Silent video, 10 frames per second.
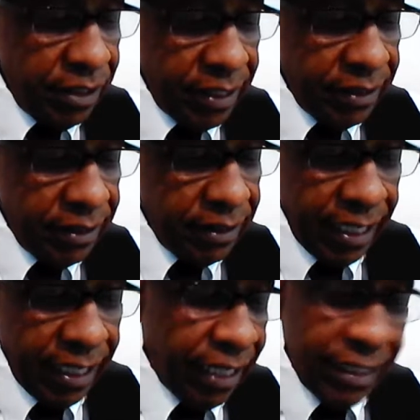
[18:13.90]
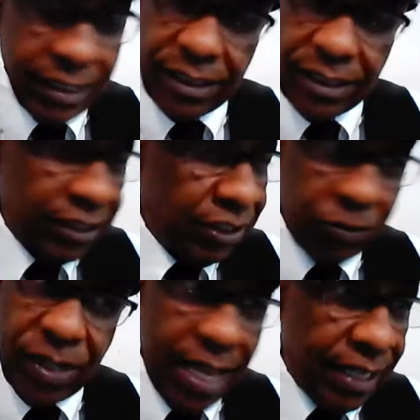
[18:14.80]
All right, and this is
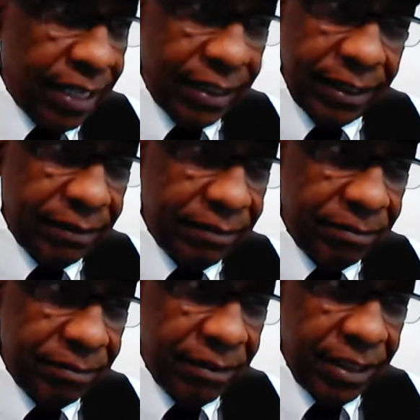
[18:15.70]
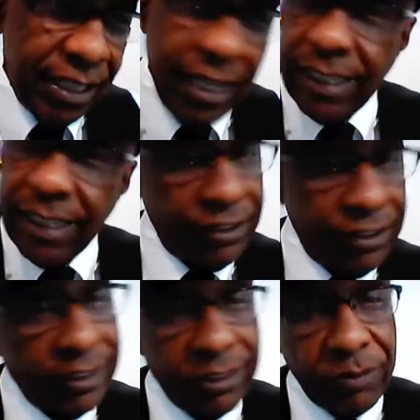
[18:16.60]
just a reality.
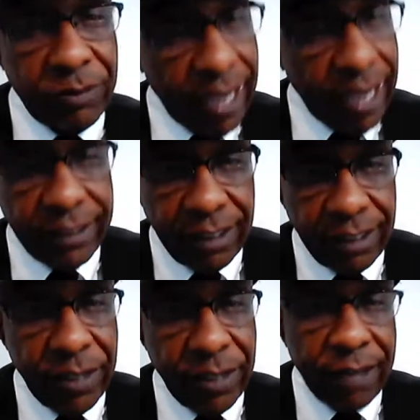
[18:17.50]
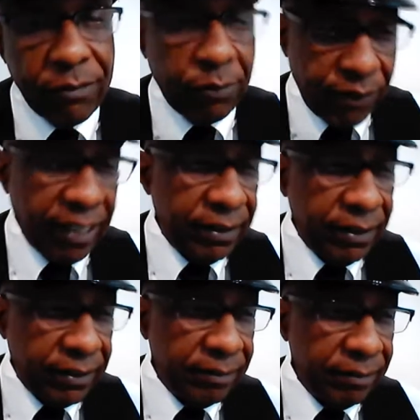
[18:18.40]
That's just a reality we have to
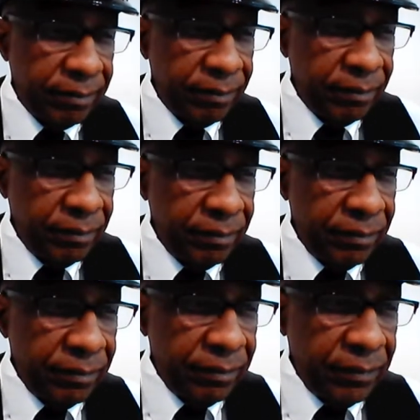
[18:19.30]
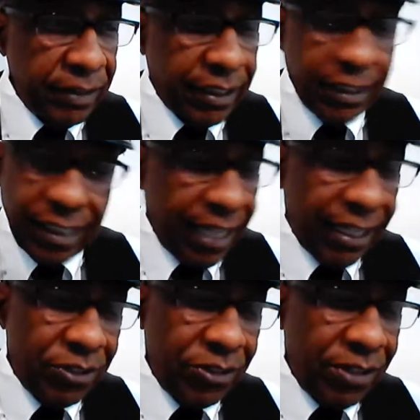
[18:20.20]
face. Because
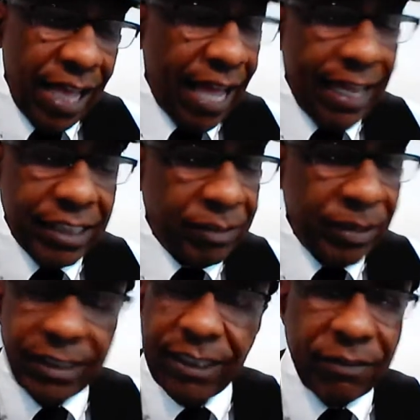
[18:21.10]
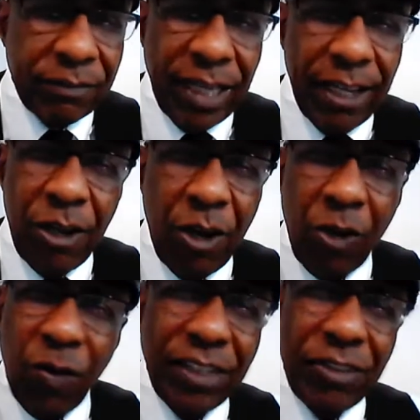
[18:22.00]
I asked myself, man,
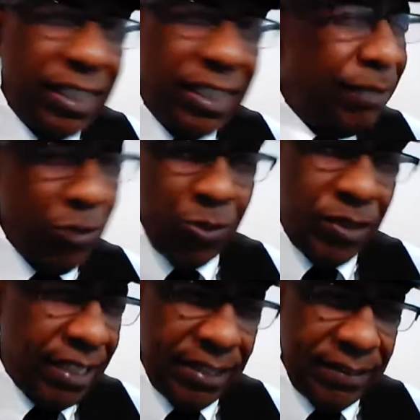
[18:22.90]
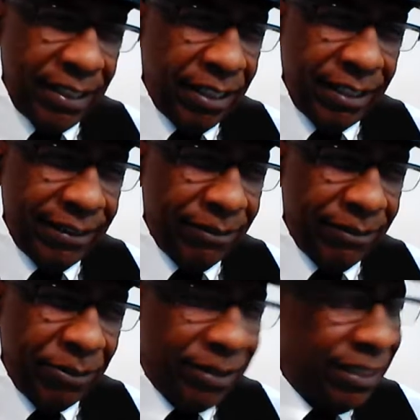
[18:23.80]
why do you keep going down there
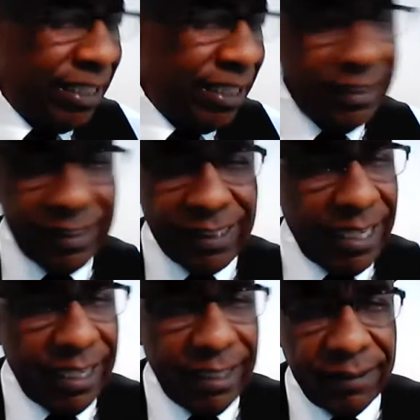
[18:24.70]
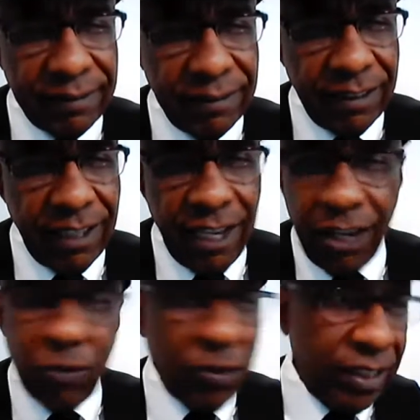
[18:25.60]
with that sign
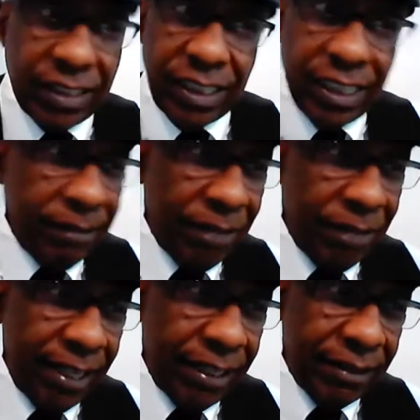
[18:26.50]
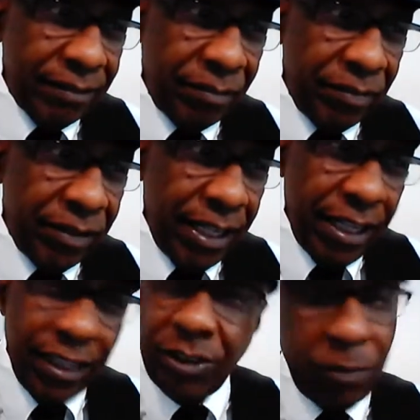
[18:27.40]
when it seemed like
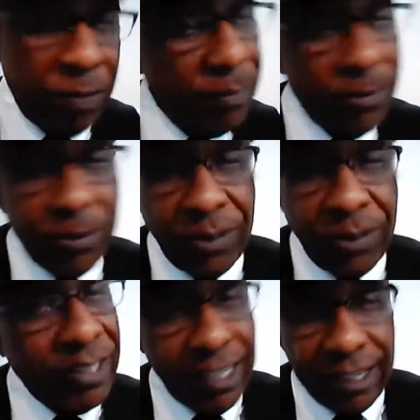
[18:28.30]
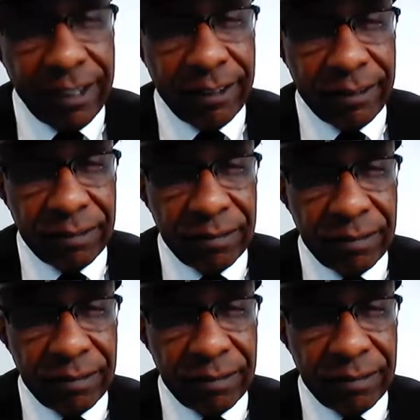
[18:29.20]
people don't even care?